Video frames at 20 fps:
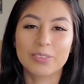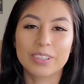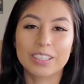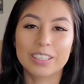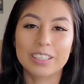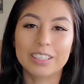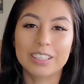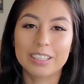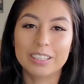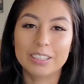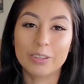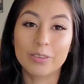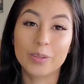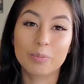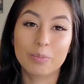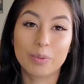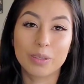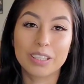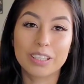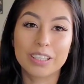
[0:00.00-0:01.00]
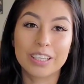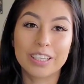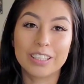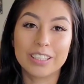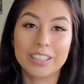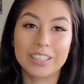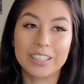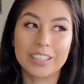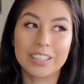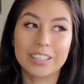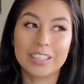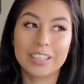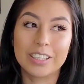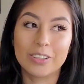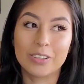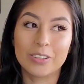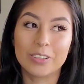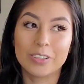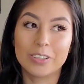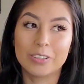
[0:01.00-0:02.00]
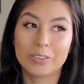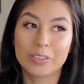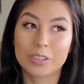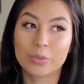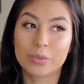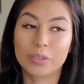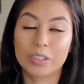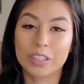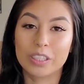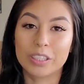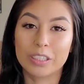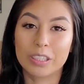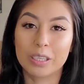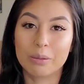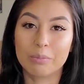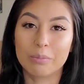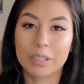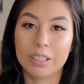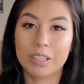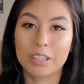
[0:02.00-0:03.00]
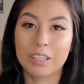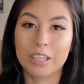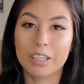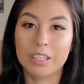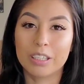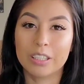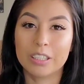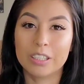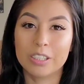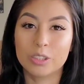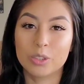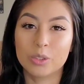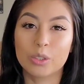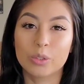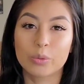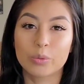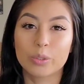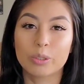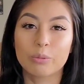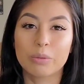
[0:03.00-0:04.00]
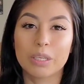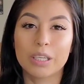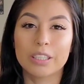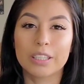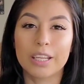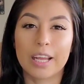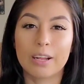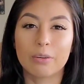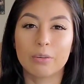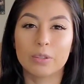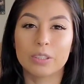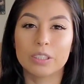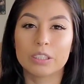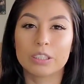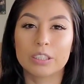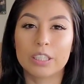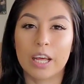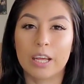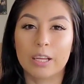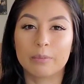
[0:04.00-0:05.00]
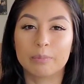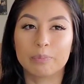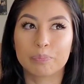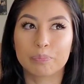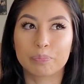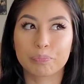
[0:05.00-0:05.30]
when they were putting it in, it was when he came into the room, and that was at